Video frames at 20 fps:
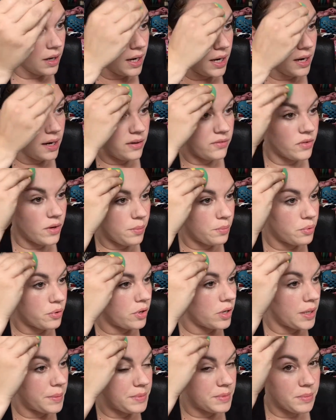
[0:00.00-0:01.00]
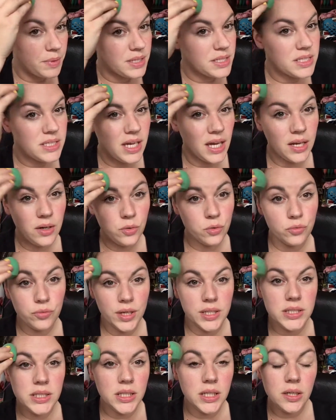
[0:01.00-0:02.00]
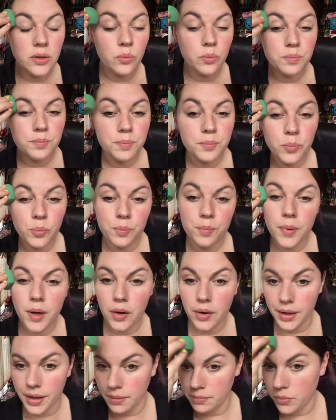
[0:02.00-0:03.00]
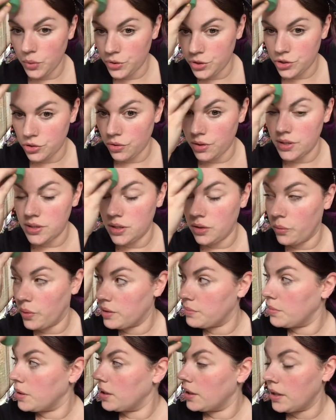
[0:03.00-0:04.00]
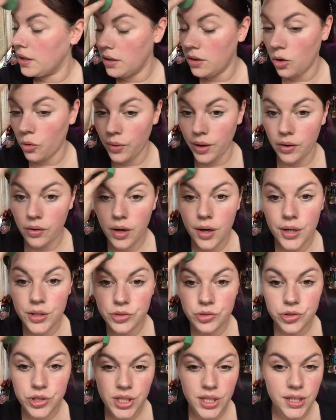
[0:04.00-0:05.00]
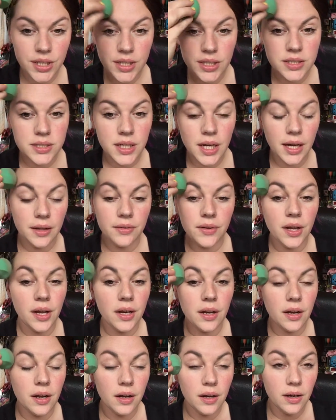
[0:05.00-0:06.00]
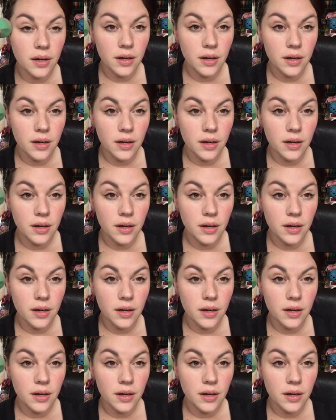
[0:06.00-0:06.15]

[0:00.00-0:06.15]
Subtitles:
have primed my skin already by moisturizing with my L'Oreal Hydro Genius, and then